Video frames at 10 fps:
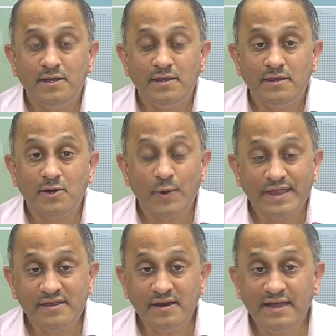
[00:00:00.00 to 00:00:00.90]
The
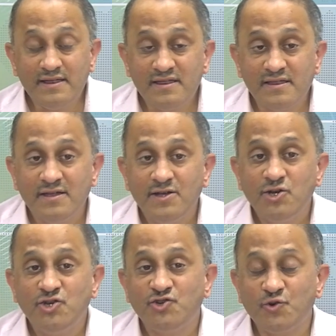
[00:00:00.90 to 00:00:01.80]
question is
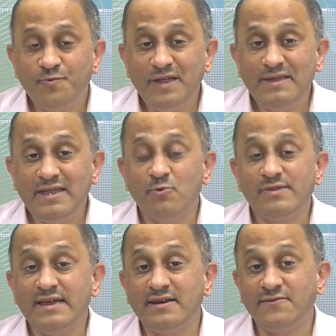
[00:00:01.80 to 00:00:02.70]
should we be
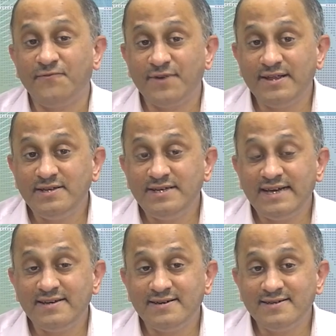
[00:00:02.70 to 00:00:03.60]
using
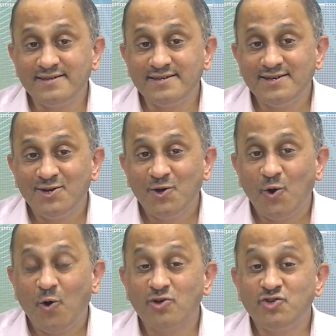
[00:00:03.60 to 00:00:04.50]
differentiators
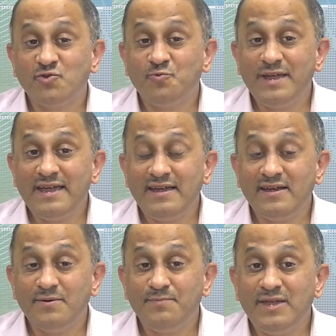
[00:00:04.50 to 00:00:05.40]
or should we
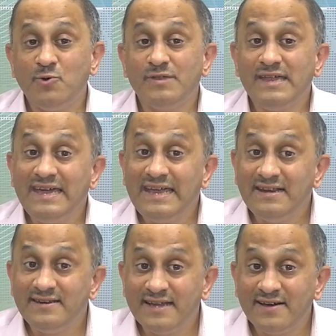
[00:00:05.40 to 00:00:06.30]
be using
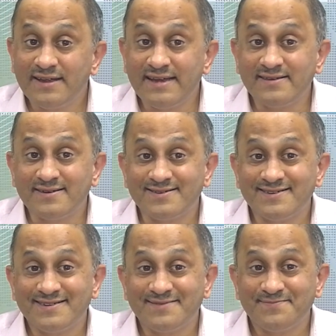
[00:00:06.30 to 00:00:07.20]
integrators?